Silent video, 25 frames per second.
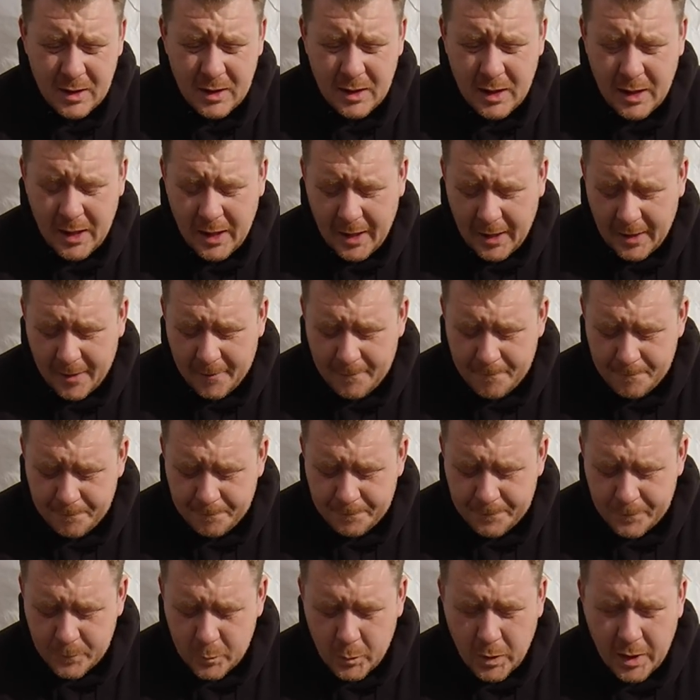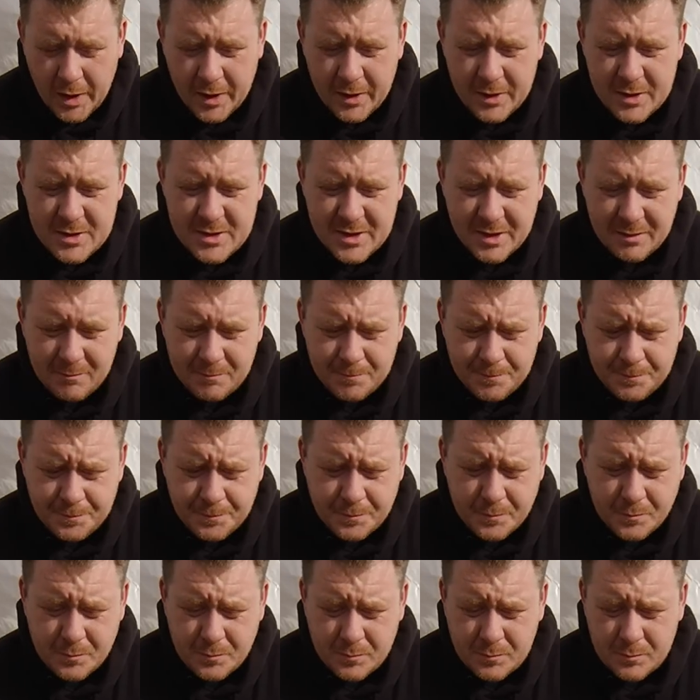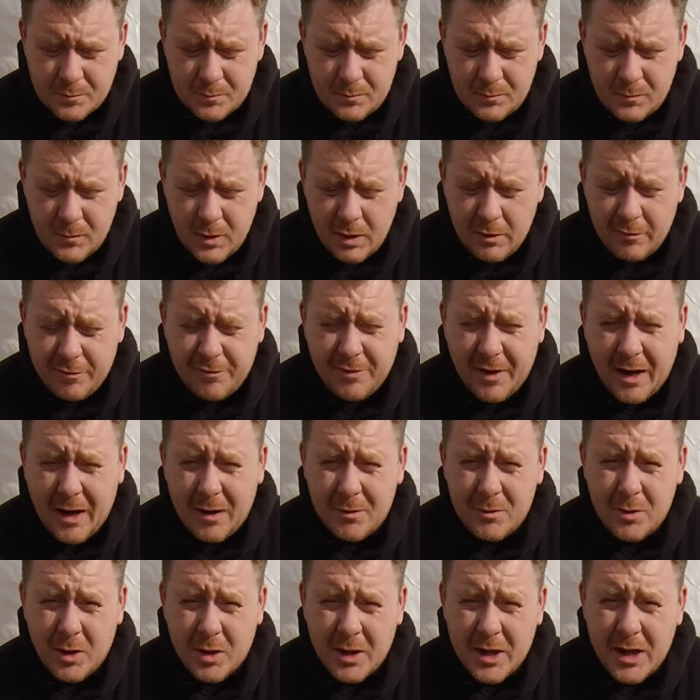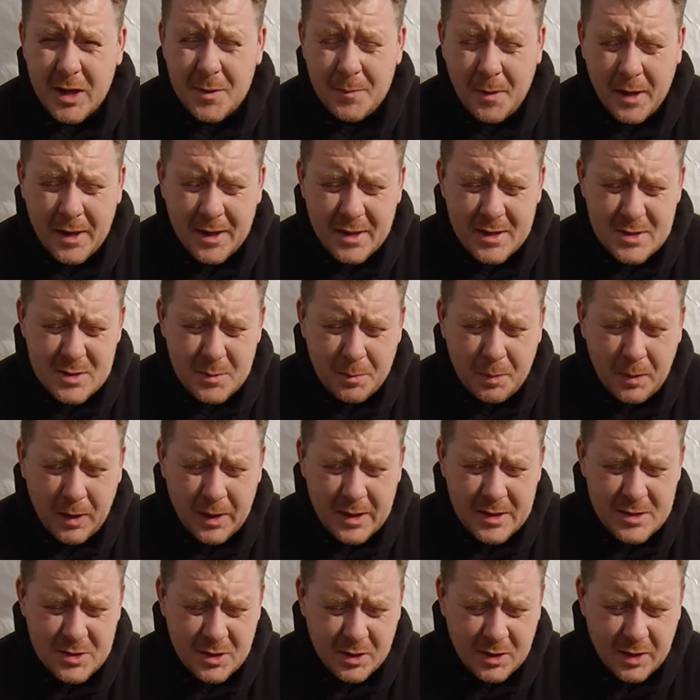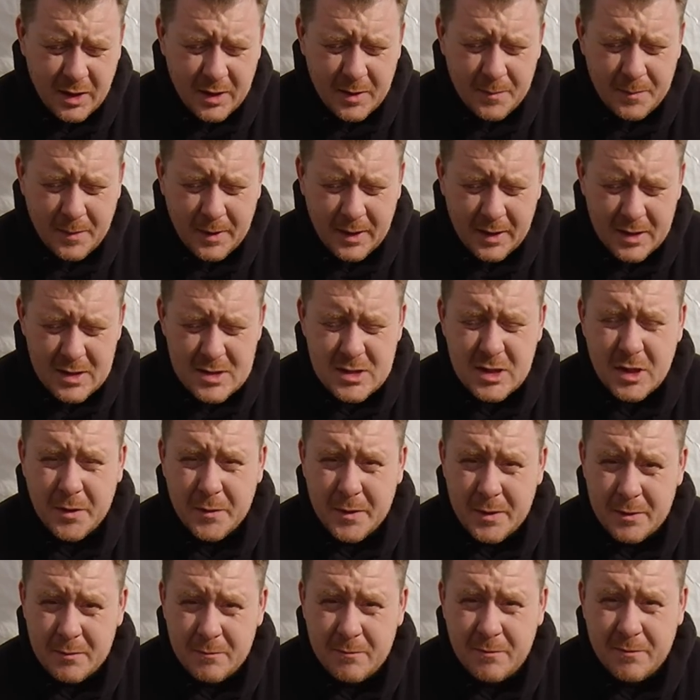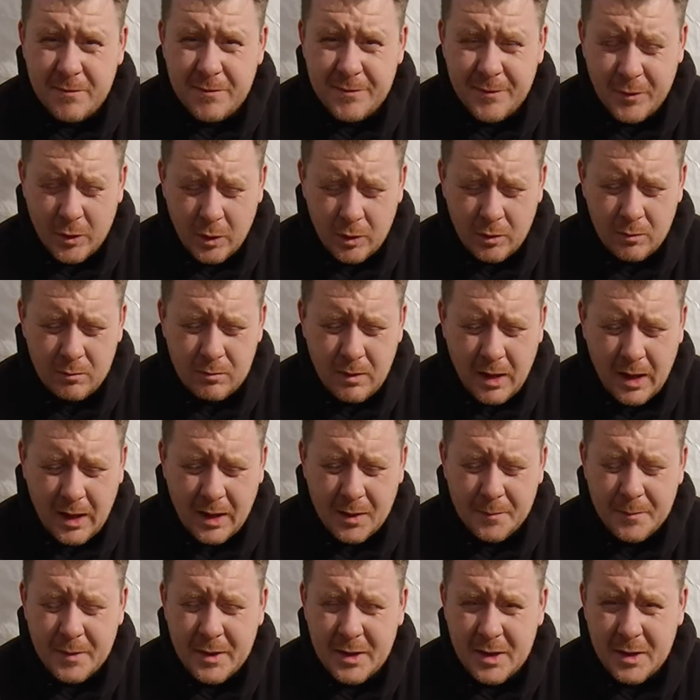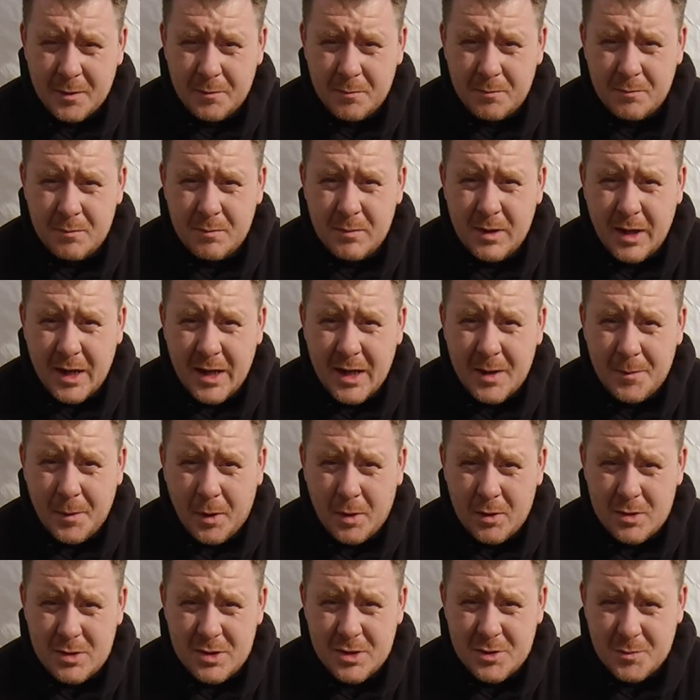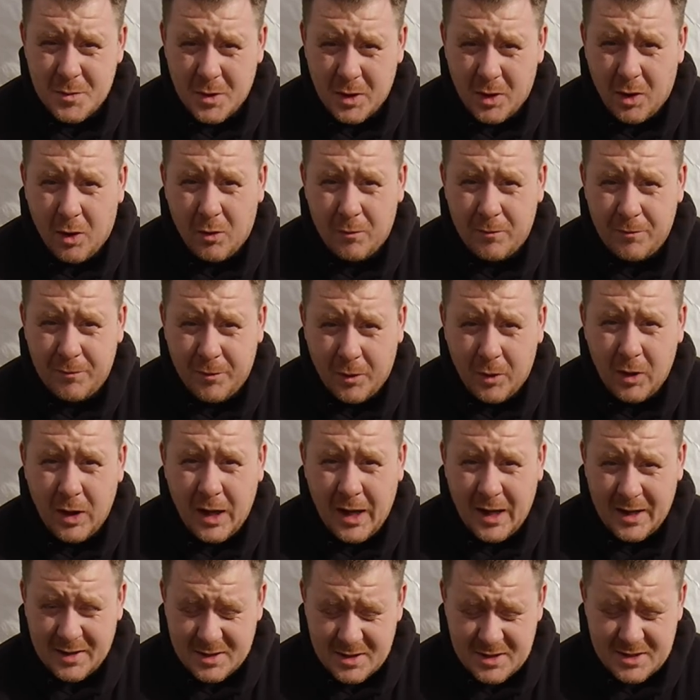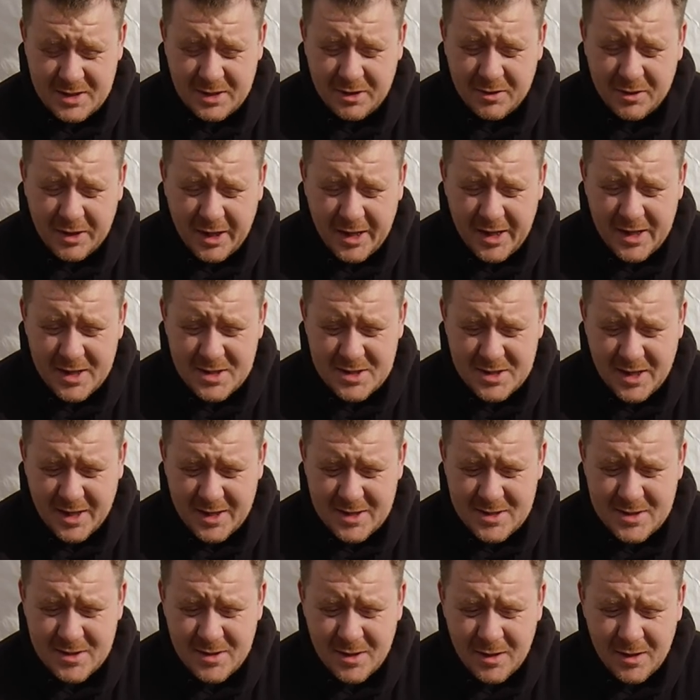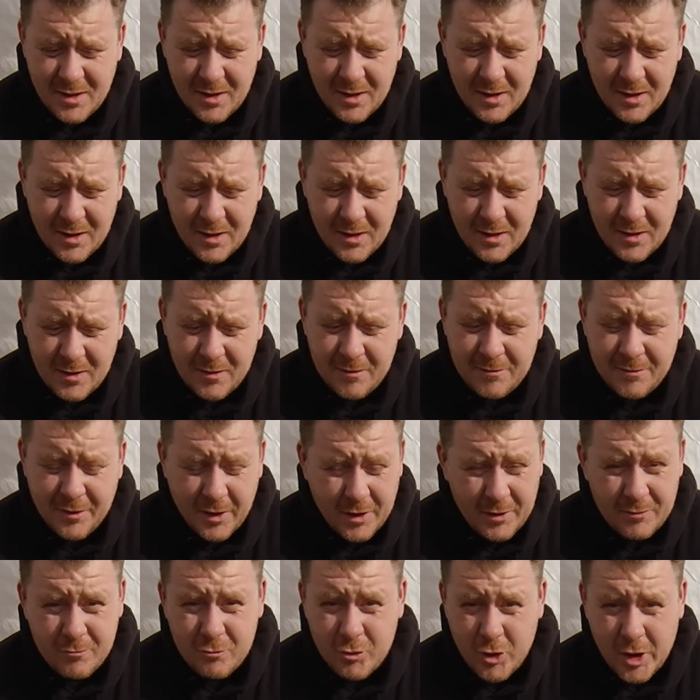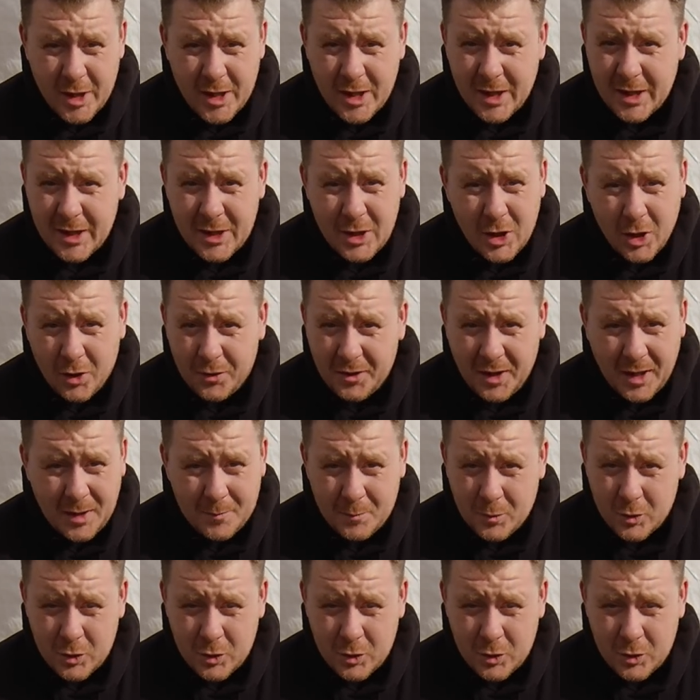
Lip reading: Whereas I found on eBay, there's a place on eBay that's doing full aluminium gearboxes with all full hardened steel gear sets for really not that